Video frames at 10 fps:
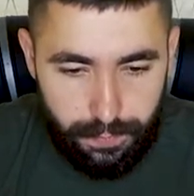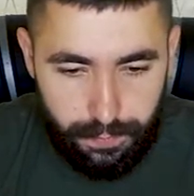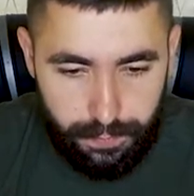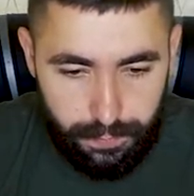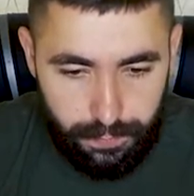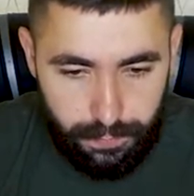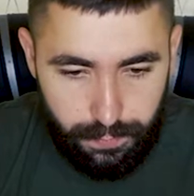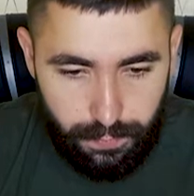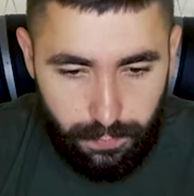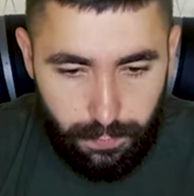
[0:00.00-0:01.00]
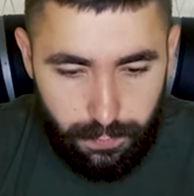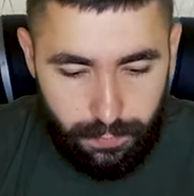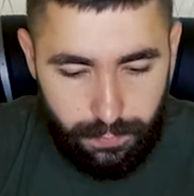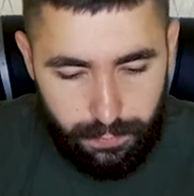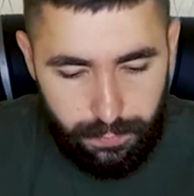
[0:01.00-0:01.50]

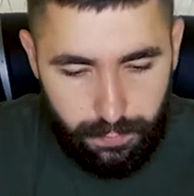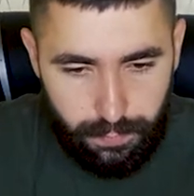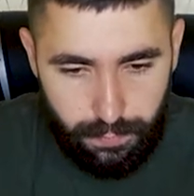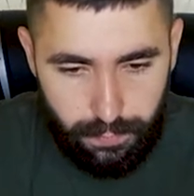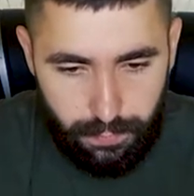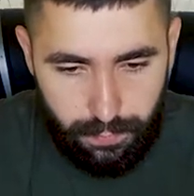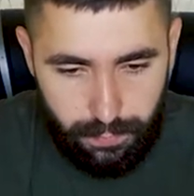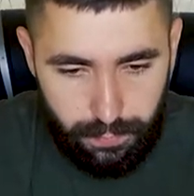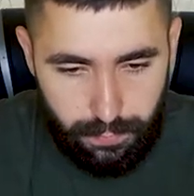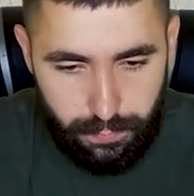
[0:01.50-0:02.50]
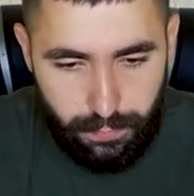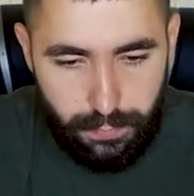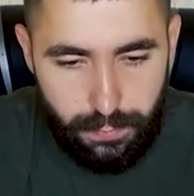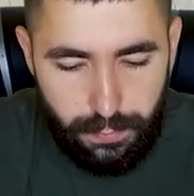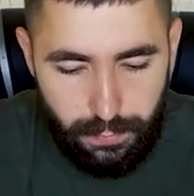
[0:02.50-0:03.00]

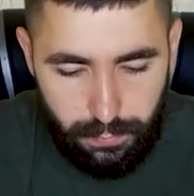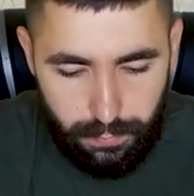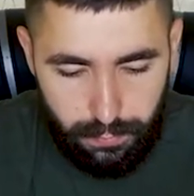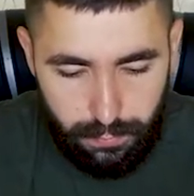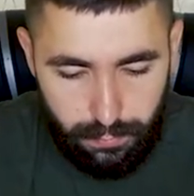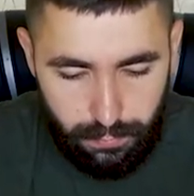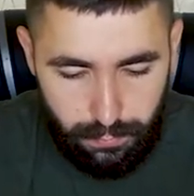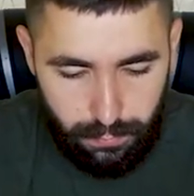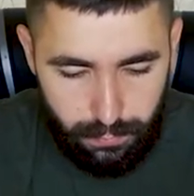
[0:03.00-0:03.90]
[no speech]